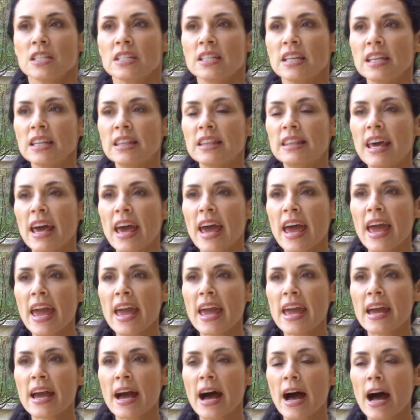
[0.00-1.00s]
Did
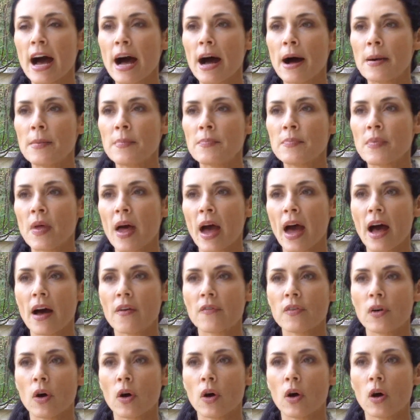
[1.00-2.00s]
they um,
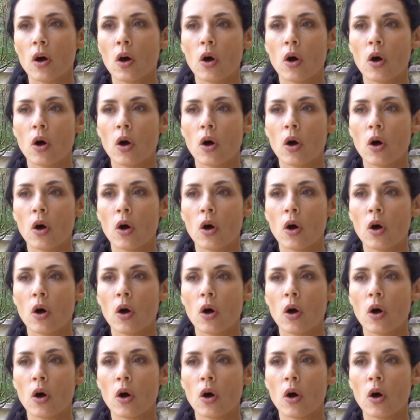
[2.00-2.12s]
have a,